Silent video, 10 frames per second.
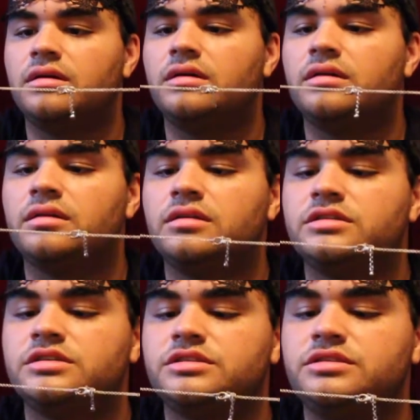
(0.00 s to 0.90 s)
Uh,
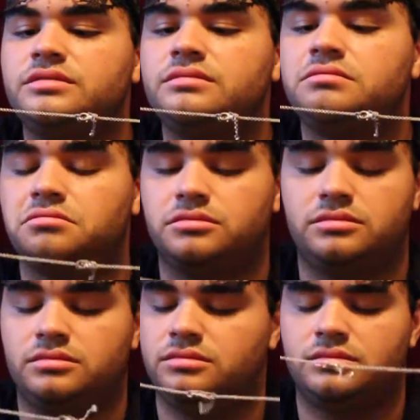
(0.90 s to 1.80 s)
this is
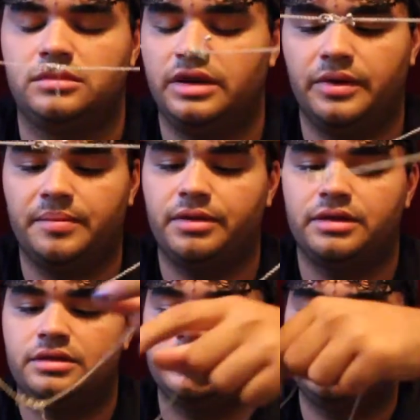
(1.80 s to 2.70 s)
anyway,
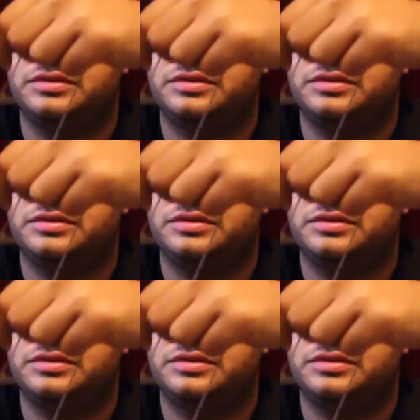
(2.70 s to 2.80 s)
but this